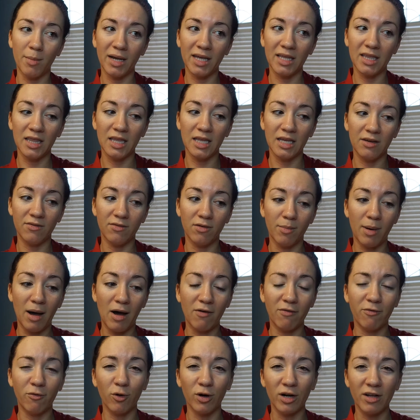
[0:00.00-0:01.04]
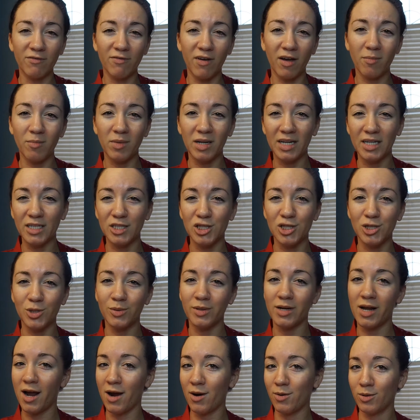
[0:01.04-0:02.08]
I live about 45 minutes to
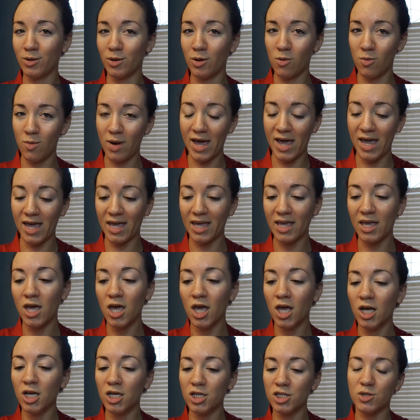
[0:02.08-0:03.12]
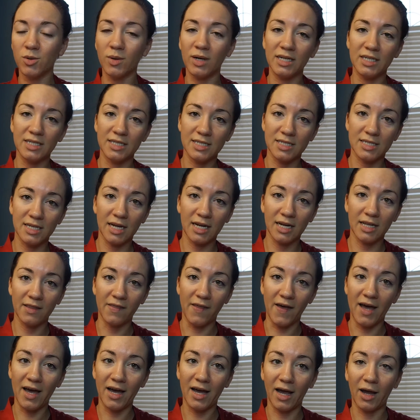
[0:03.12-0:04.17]
an hour away, so I decided
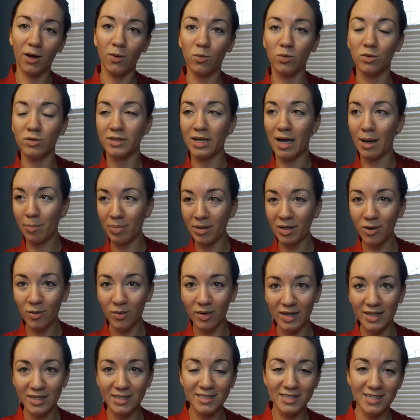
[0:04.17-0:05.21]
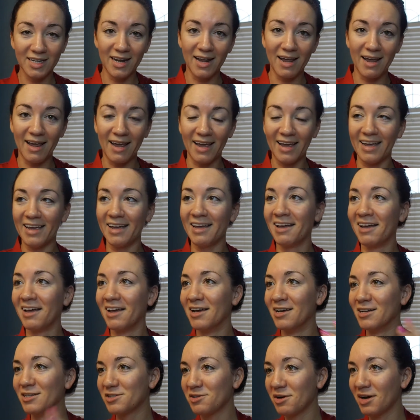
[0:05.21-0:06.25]
that I will not be going in today.
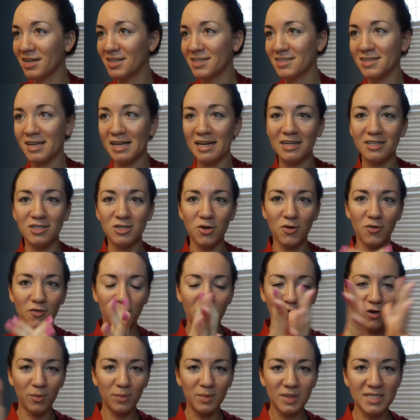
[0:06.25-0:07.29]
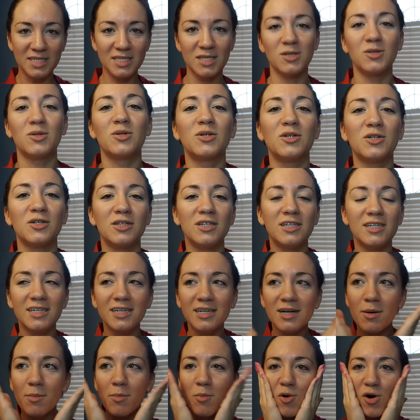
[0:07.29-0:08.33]
So I decided to film this little
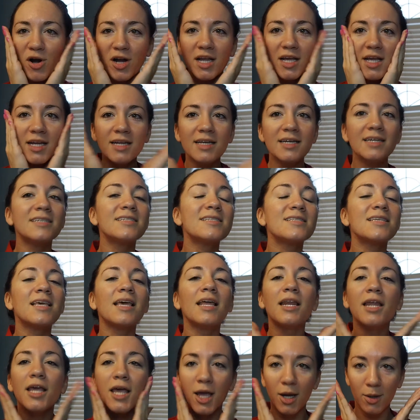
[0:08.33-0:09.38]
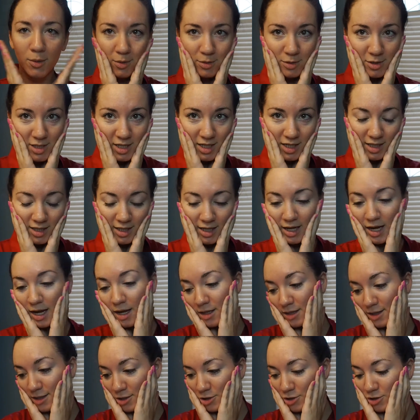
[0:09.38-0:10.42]
morning skincare routine. Like
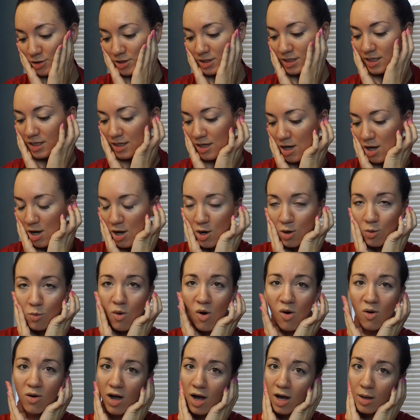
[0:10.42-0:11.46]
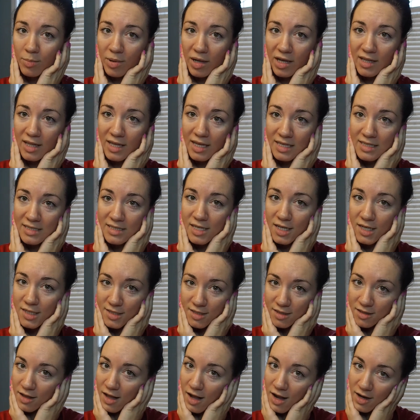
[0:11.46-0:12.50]
I literally woke up at like 6
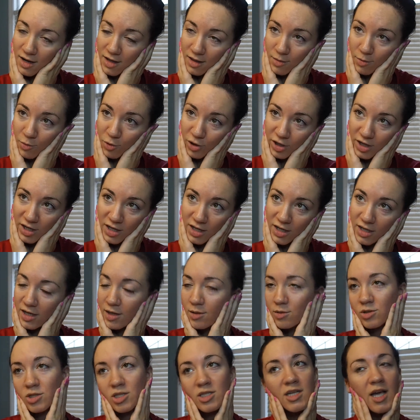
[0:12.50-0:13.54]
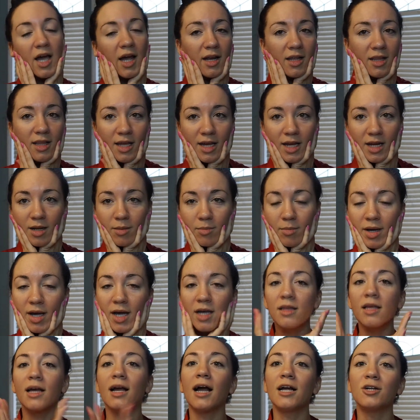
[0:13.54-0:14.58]
o'clock in the morning and I was just kind of laying in
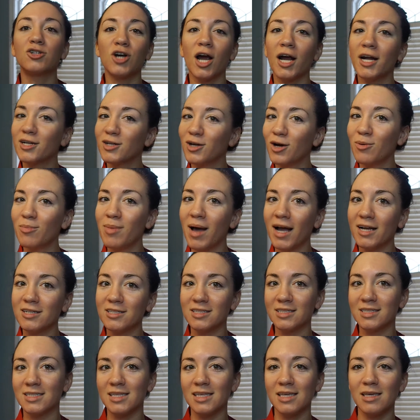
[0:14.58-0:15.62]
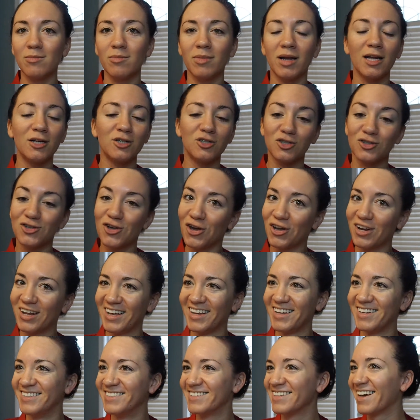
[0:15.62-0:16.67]
bed. Like I tried to go back to sleep, but I just couldn't.
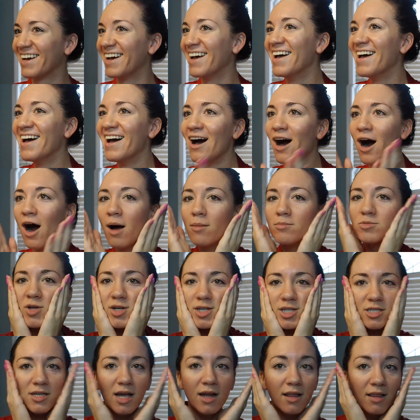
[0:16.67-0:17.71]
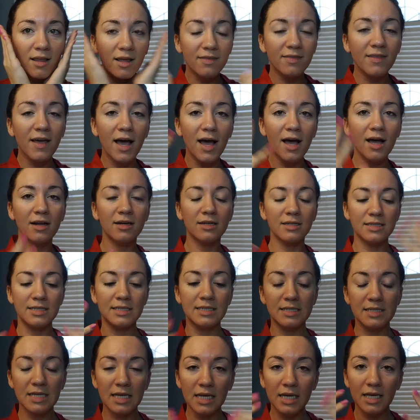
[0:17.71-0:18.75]
So I just kind of let that
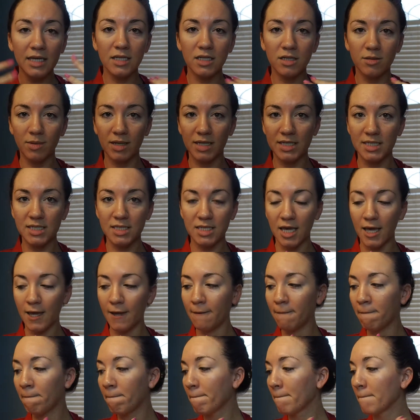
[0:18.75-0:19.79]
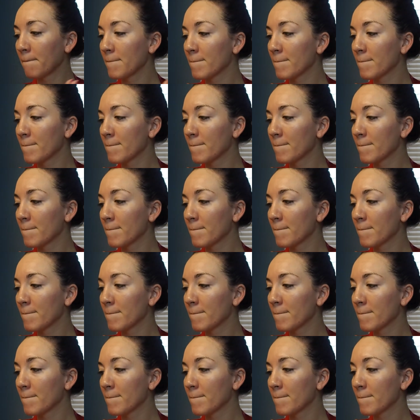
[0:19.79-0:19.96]
sink into my skin.